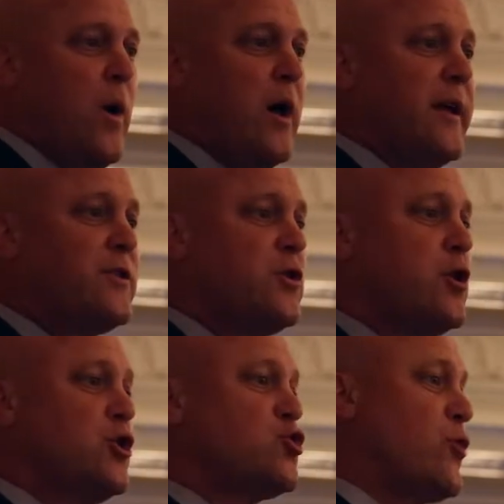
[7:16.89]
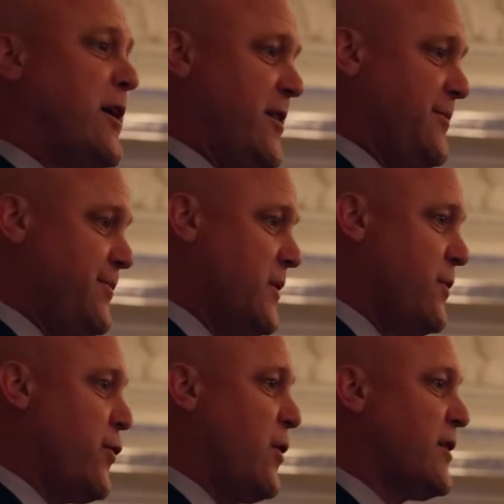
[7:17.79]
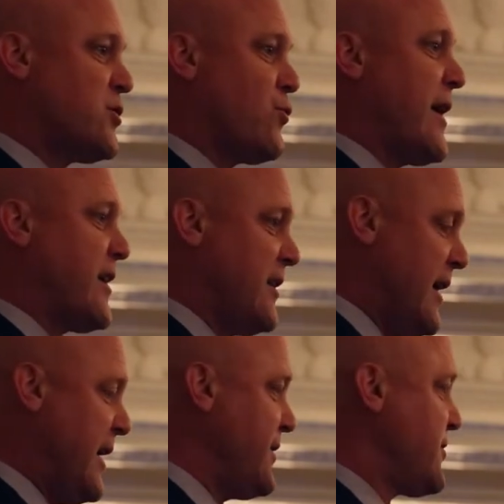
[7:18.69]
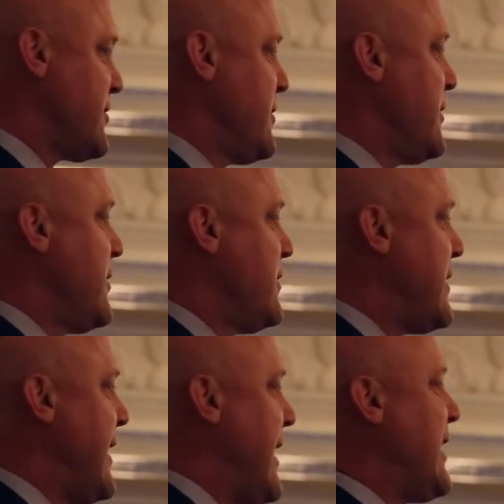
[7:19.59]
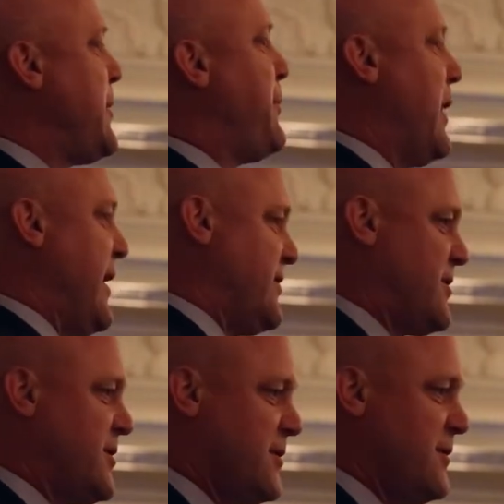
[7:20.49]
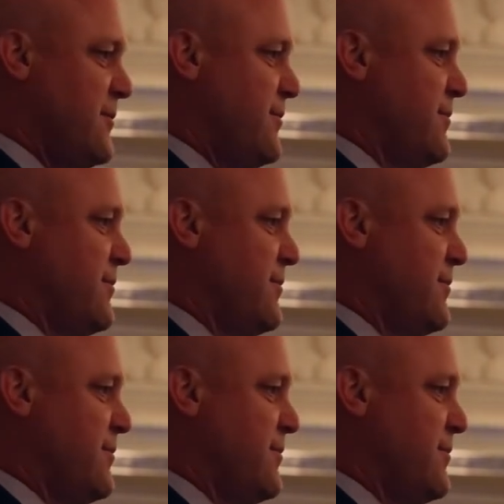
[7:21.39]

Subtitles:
Well, it took Katrina for us to recognize that any place